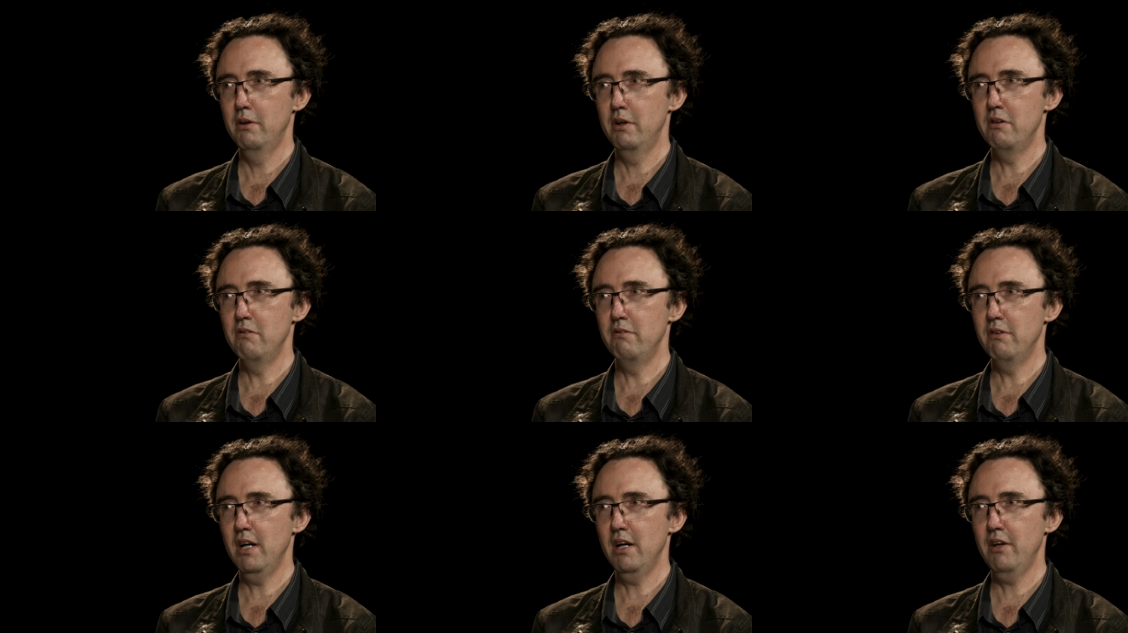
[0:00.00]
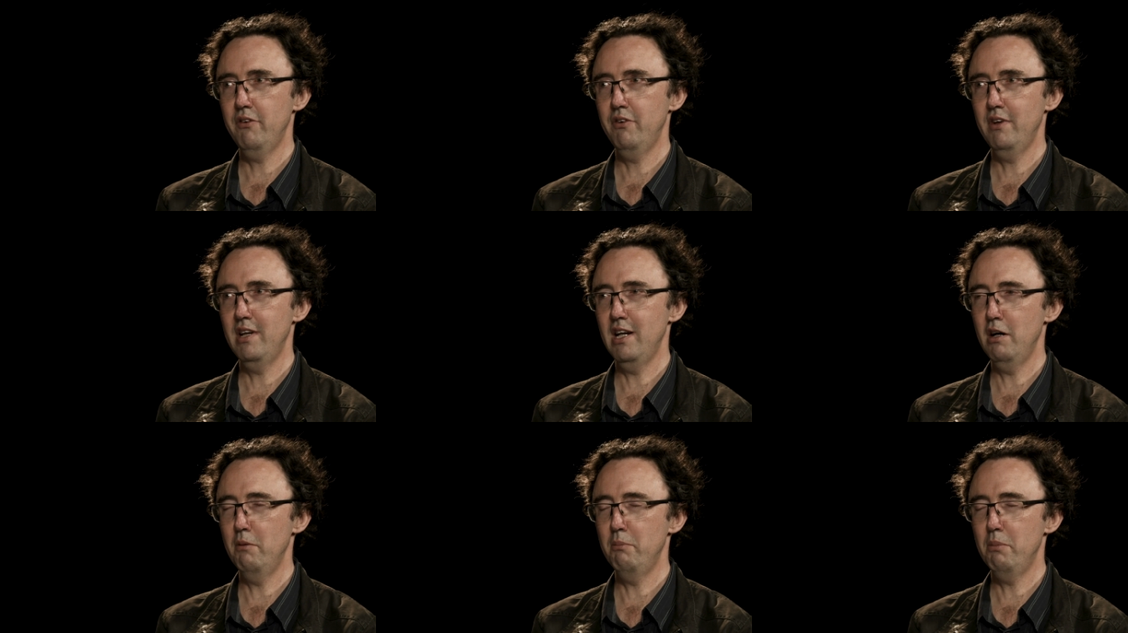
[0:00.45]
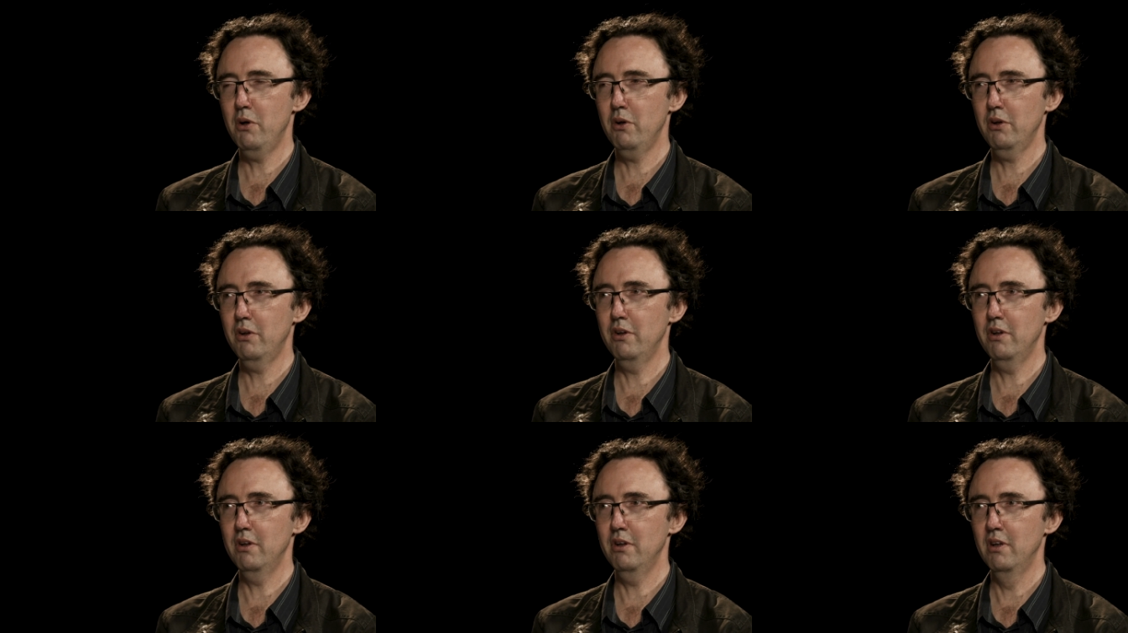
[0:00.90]
device in our
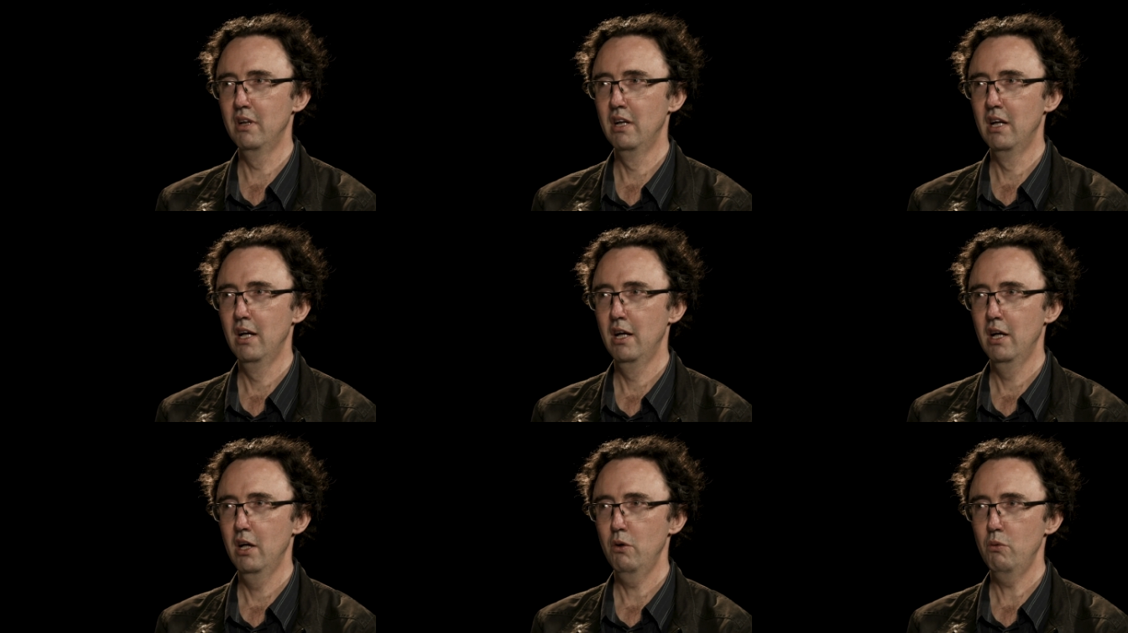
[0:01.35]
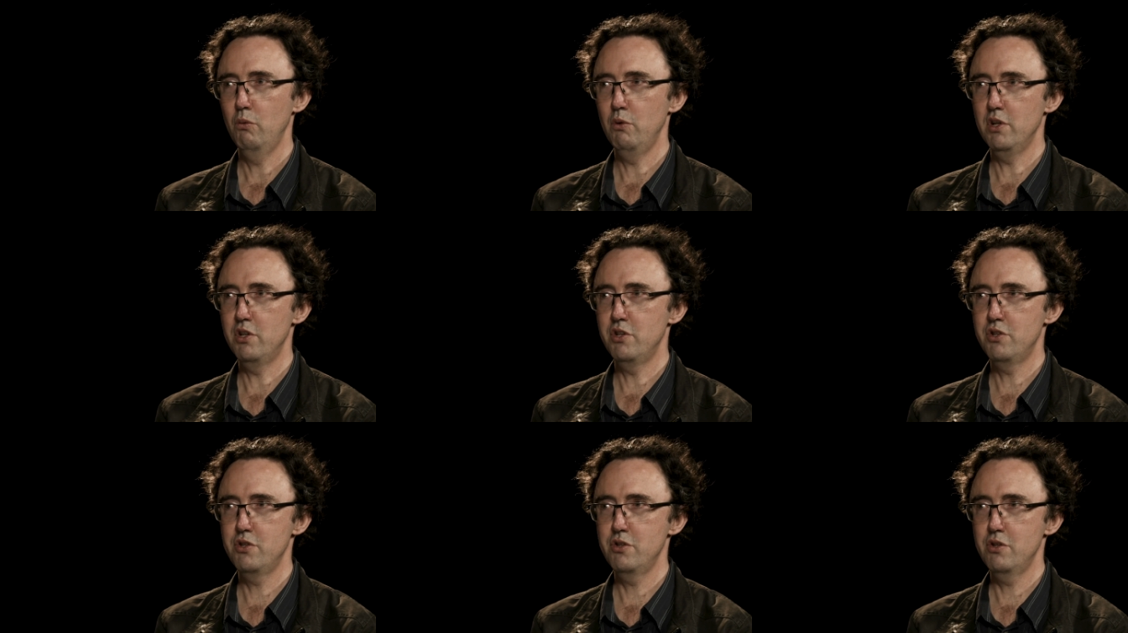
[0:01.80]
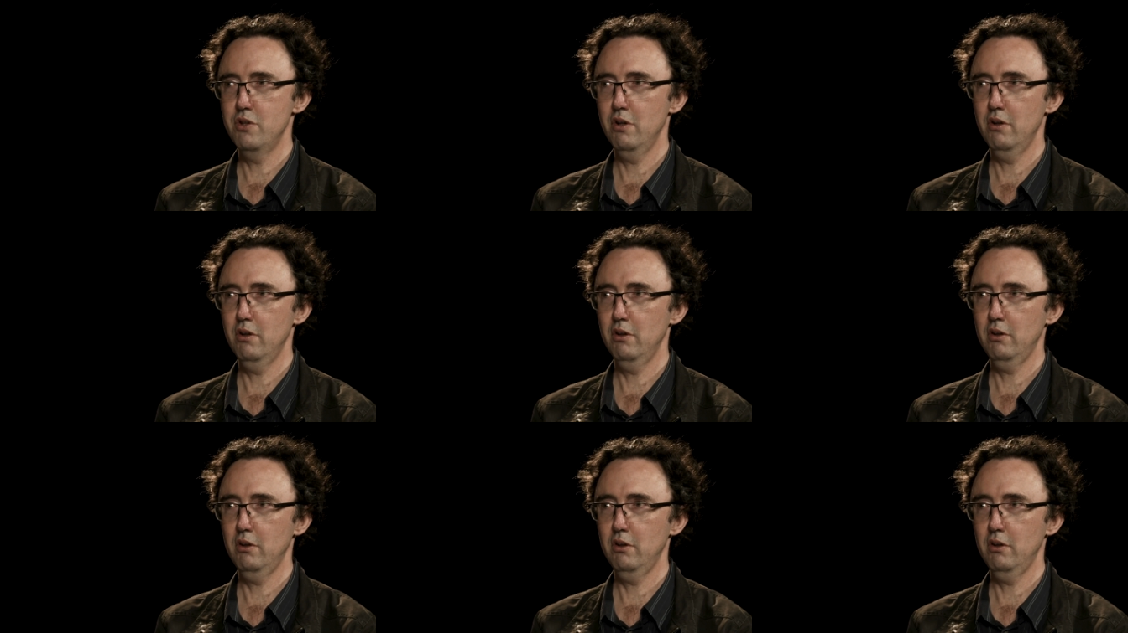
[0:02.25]
pocket mm. which